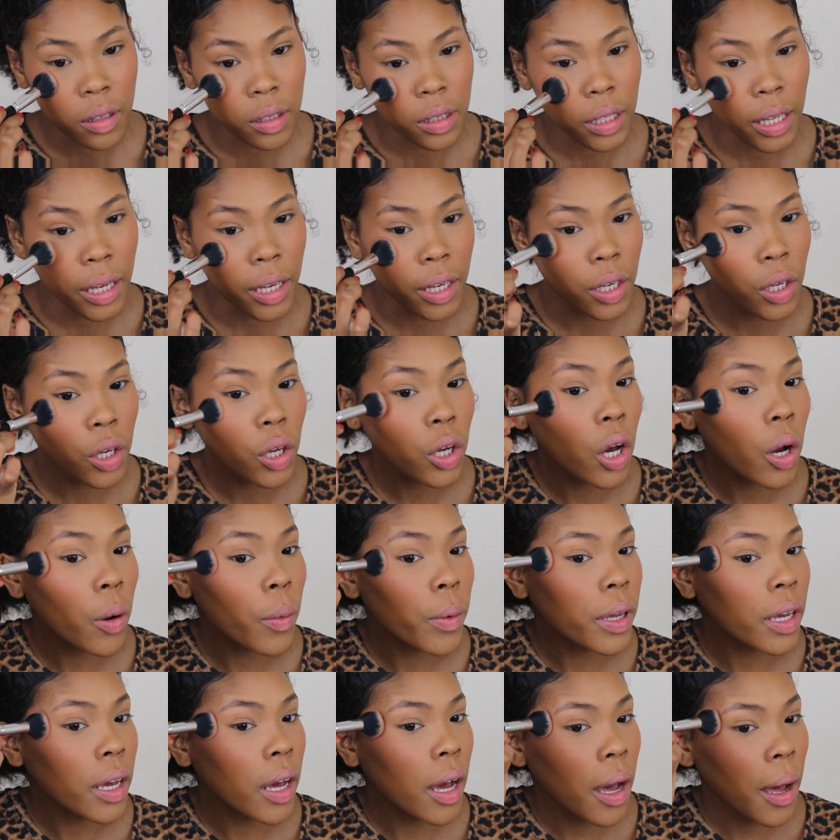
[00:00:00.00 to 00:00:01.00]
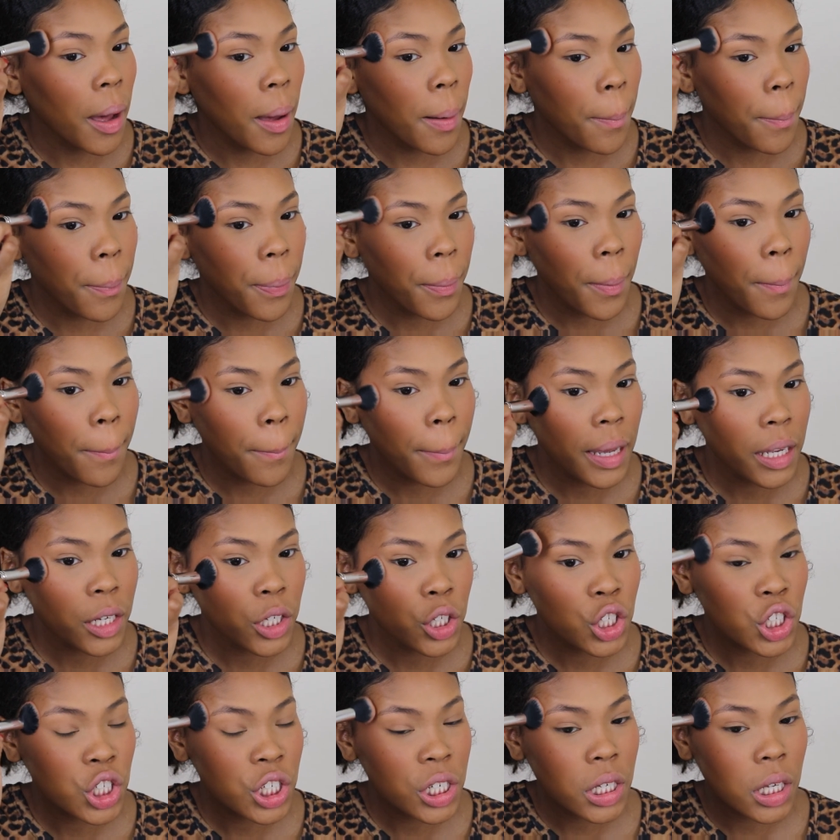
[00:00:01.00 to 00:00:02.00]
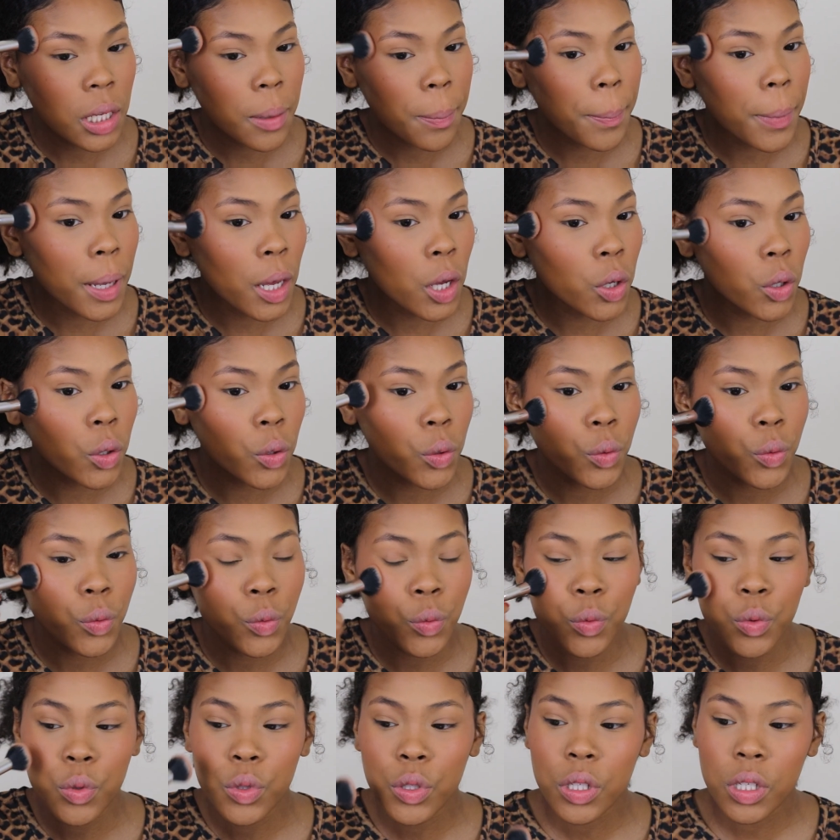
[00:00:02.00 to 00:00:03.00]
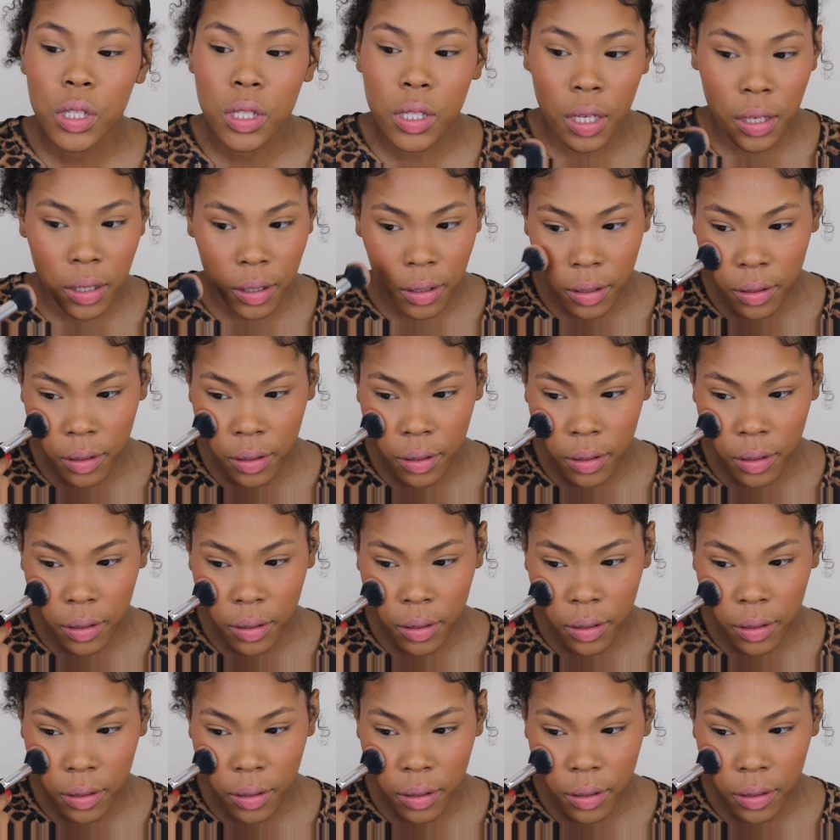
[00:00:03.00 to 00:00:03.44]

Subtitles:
like going up my cheekbones.